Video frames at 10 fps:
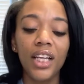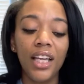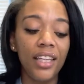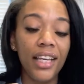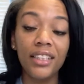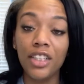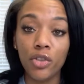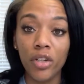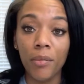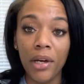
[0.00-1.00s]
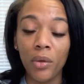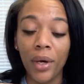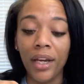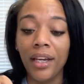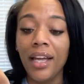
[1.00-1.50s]
And that's Extreme, by the
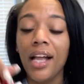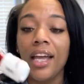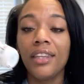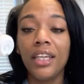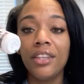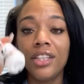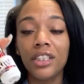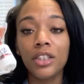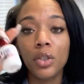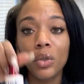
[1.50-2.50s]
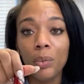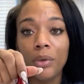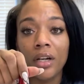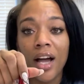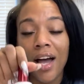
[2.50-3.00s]
way. And then this is
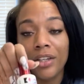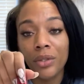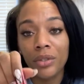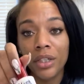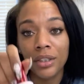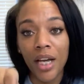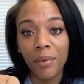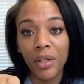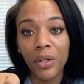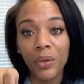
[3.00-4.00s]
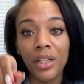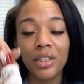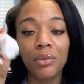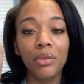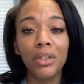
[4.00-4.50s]
Koopa. I use their top coat. It's
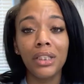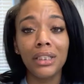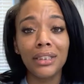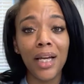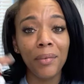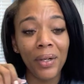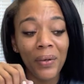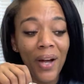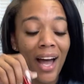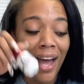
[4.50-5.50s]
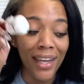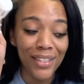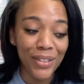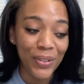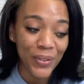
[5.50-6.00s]
a really, really good top coat. I
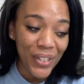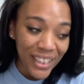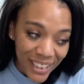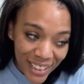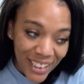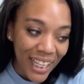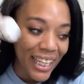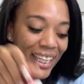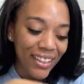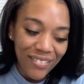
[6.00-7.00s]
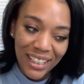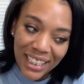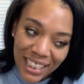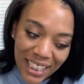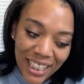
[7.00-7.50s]
enjoy it. I love
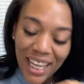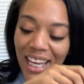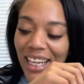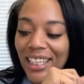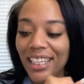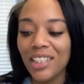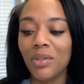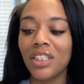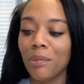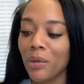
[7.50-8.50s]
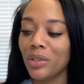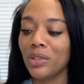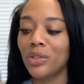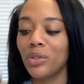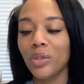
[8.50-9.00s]
it. It does what it's supposed
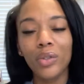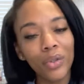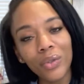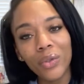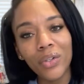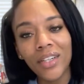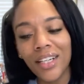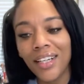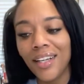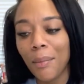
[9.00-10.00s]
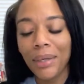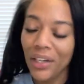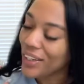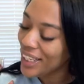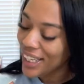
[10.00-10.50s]
to.
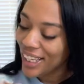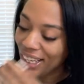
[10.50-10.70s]
Period.